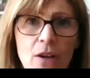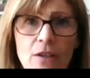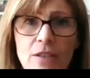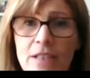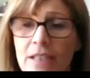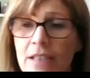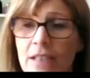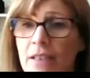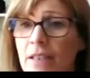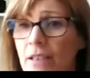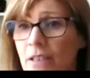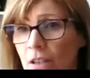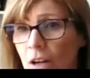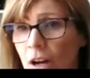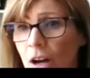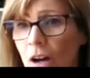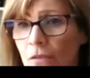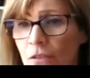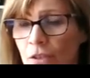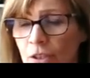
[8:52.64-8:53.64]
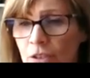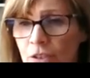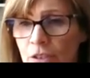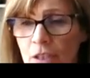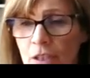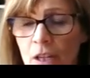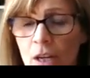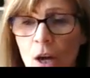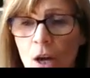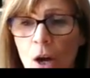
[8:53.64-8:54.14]
a lot in
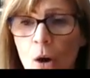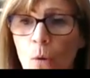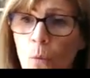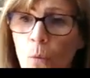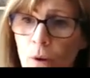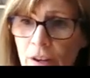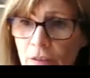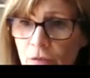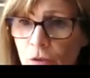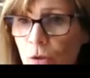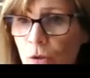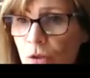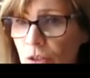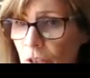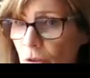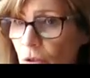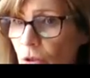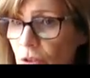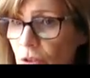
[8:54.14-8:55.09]
cadavers. We've also